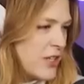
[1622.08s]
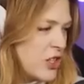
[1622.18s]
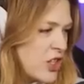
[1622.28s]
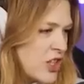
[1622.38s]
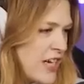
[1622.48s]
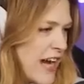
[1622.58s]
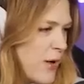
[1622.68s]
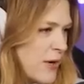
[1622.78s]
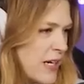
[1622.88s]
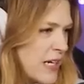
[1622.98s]
little
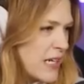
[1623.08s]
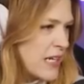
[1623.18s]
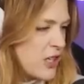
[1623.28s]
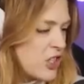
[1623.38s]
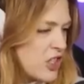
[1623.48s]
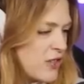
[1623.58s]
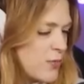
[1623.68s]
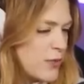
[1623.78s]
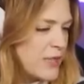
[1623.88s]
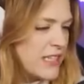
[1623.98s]
shower because she's
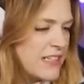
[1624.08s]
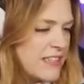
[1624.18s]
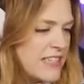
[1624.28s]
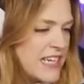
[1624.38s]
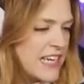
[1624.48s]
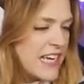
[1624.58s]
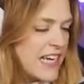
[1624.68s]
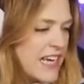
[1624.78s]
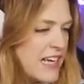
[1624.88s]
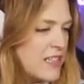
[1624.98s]
really
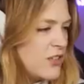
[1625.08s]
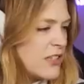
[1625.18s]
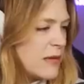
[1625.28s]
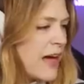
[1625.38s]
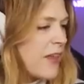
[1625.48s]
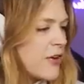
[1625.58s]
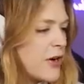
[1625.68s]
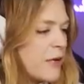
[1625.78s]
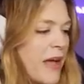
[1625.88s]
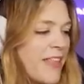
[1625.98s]
stinky. Use the
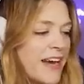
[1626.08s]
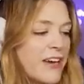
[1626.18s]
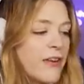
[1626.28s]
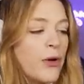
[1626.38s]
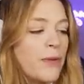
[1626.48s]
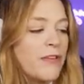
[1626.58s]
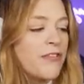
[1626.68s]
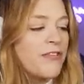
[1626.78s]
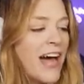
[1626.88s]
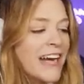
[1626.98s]
bathroom and then it will be
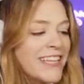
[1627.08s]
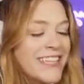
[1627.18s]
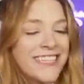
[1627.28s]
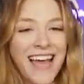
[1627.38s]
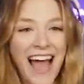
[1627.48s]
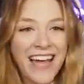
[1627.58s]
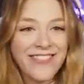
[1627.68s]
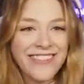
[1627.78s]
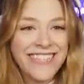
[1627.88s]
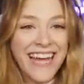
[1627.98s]
finally
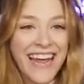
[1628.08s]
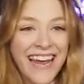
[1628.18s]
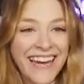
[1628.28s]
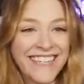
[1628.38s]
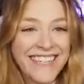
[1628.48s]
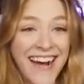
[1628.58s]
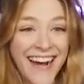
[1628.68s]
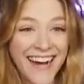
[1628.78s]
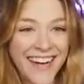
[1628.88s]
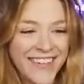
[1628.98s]
time to age
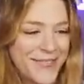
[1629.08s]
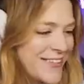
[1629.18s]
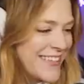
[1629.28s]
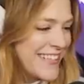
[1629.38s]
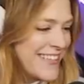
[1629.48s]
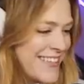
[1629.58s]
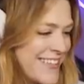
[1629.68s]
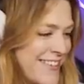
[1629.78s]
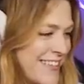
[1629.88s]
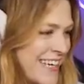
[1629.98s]
up for these
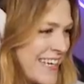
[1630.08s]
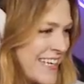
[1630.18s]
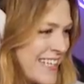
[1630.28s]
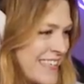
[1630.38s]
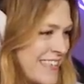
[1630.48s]
two kids.